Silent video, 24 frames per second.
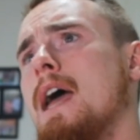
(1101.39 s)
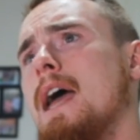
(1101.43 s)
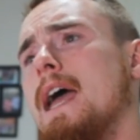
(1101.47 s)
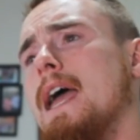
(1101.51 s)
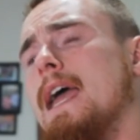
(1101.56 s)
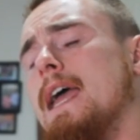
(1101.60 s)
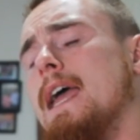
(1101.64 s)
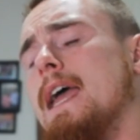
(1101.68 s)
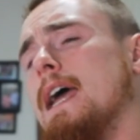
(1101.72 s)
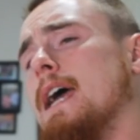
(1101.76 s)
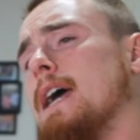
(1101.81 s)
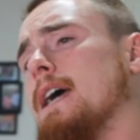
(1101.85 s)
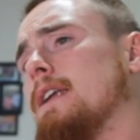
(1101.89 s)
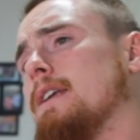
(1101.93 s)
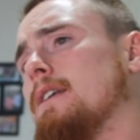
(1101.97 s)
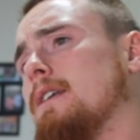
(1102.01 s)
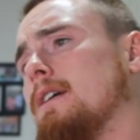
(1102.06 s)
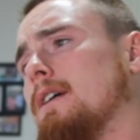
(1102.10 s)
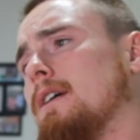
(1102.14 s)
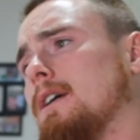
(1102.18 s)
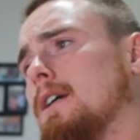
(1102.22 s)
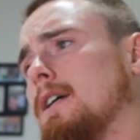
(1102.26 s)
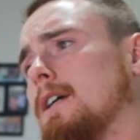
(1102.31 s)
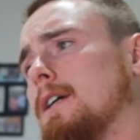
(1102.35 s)
And
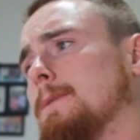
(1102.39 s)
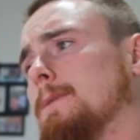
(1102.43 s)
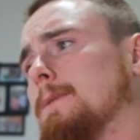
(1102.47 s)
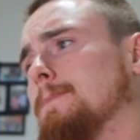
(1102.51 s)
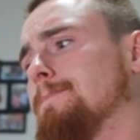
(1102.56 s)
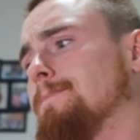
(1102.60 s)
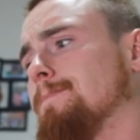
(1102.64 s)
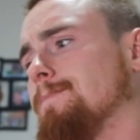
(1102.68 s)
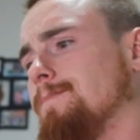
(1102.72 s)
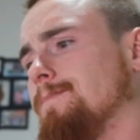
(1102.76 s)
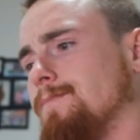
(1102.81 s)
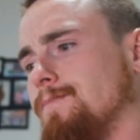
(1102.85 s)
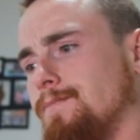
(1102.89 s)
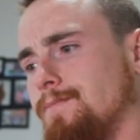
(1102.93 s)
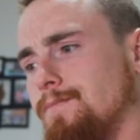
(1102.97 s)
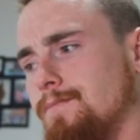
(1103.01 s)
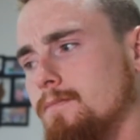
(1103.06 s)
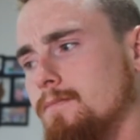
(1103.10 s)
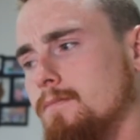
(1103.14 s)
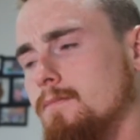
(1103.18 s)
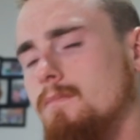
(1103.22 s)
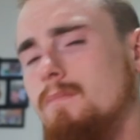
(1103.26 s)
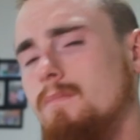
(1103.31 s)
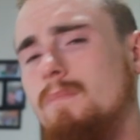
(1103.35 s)
uh,
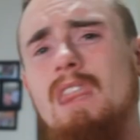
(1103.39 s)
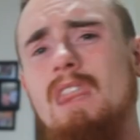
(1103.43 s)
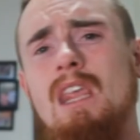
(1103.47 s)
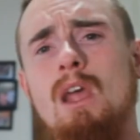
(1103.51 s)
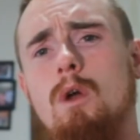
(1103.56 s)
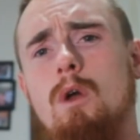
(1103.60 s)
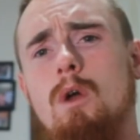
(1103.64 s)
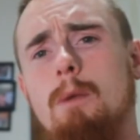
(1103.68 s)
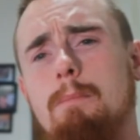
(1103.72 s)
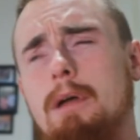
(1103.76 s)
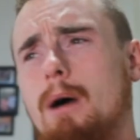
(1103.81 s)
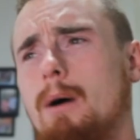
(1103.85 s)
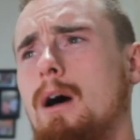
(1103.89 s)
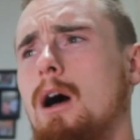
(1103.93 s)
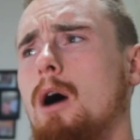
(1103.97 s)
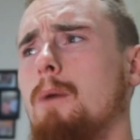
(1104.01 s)
I'm going to be able to